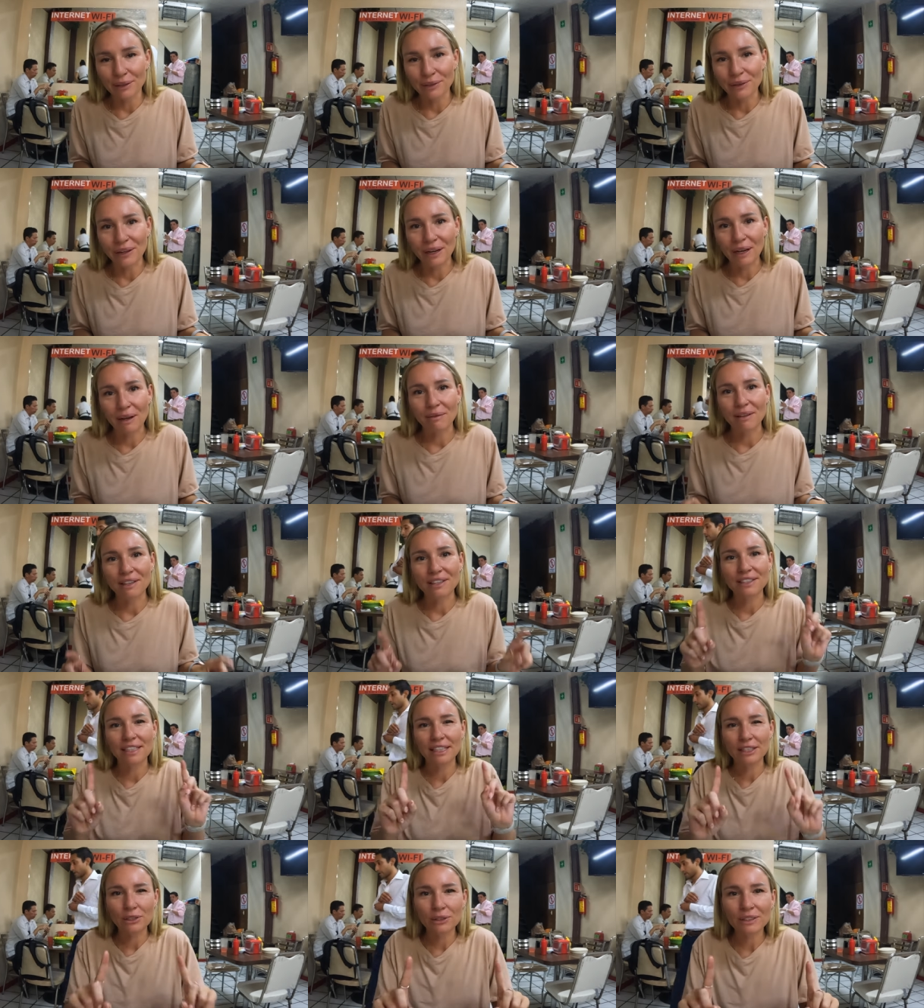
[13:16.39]
order because
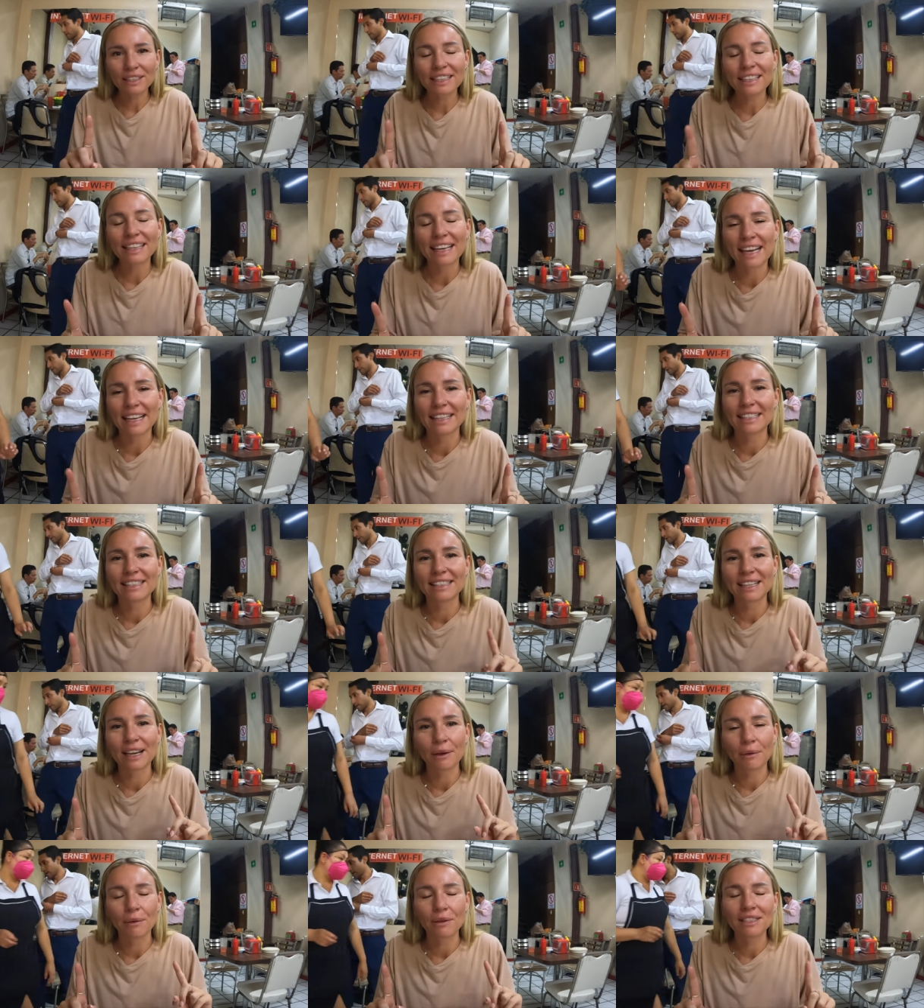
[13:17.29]
I took a guess.
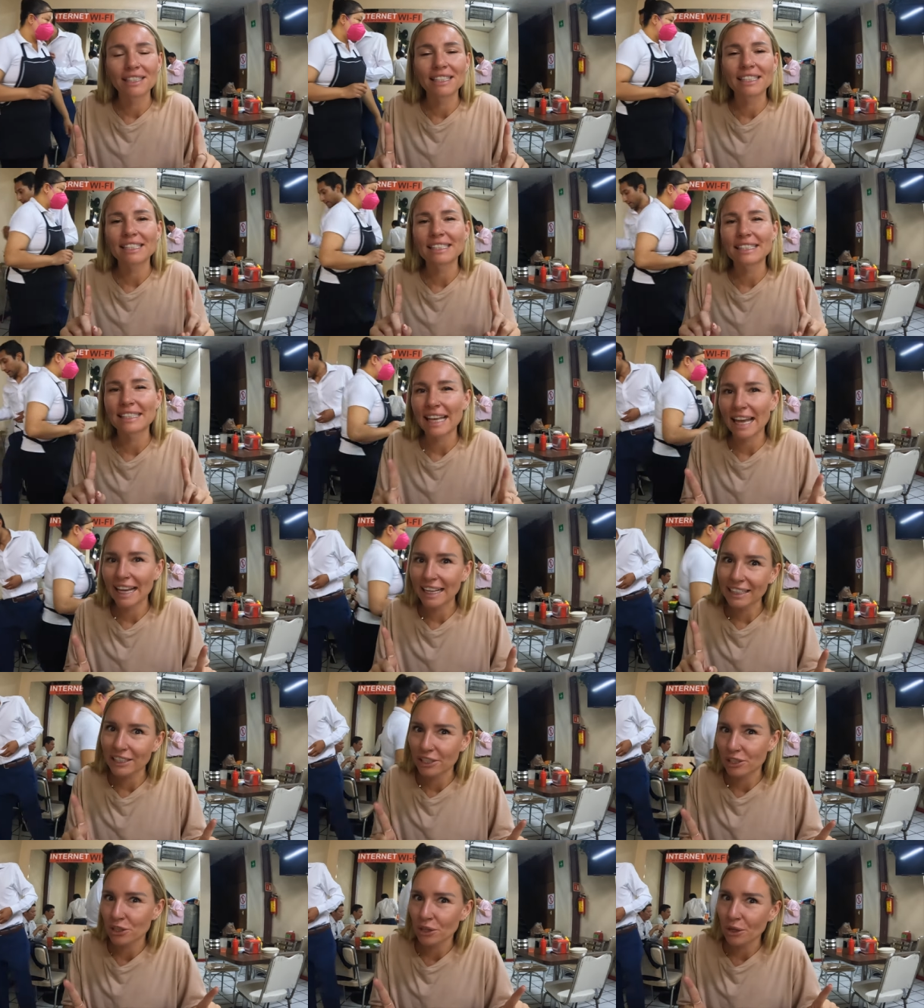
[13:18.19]
I wasn't
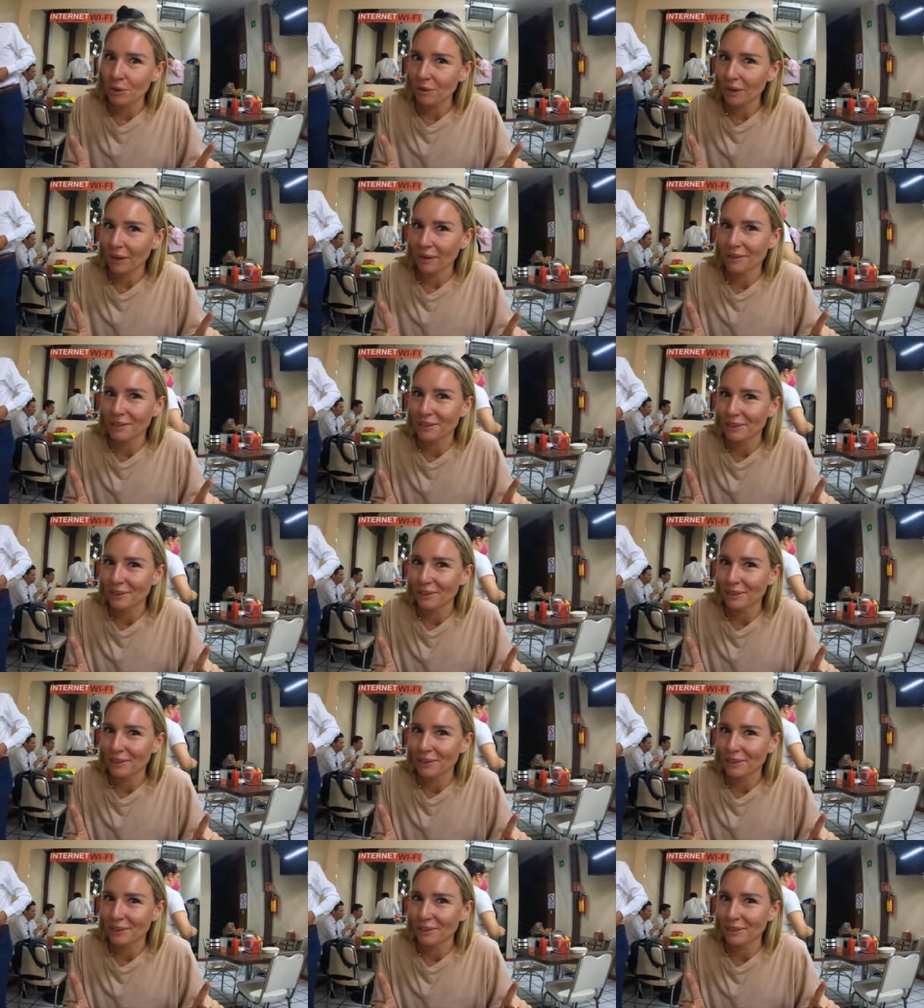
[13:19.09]
exactly sure what I was